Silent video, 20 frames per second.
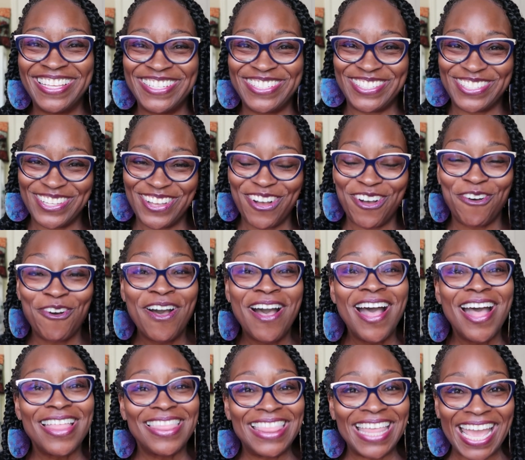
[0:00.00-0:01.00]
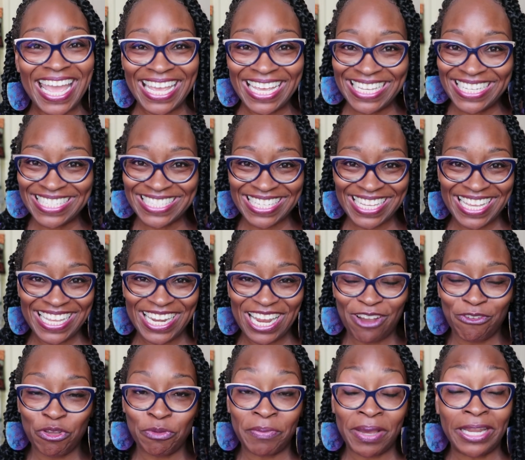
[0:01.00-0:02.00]
So that is it,
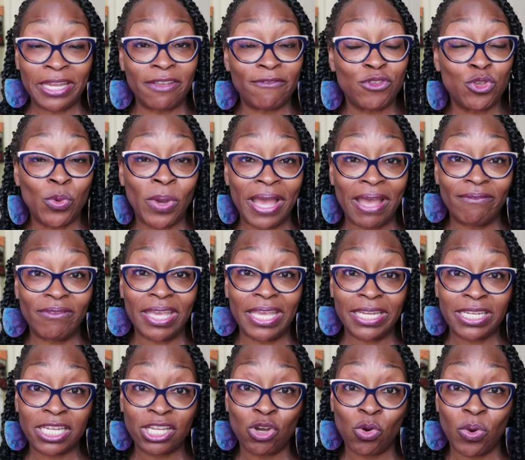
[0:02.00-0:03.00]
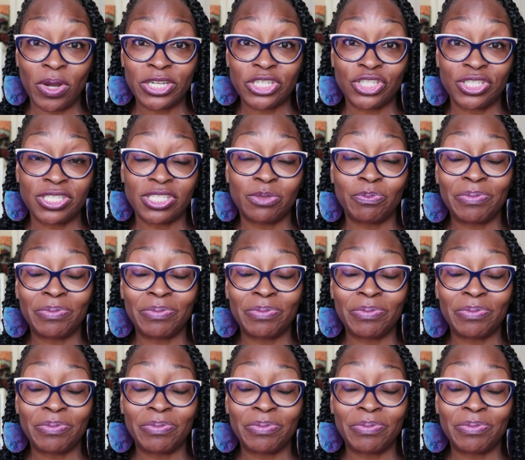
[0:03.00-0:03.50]
everybody. If you have any questions,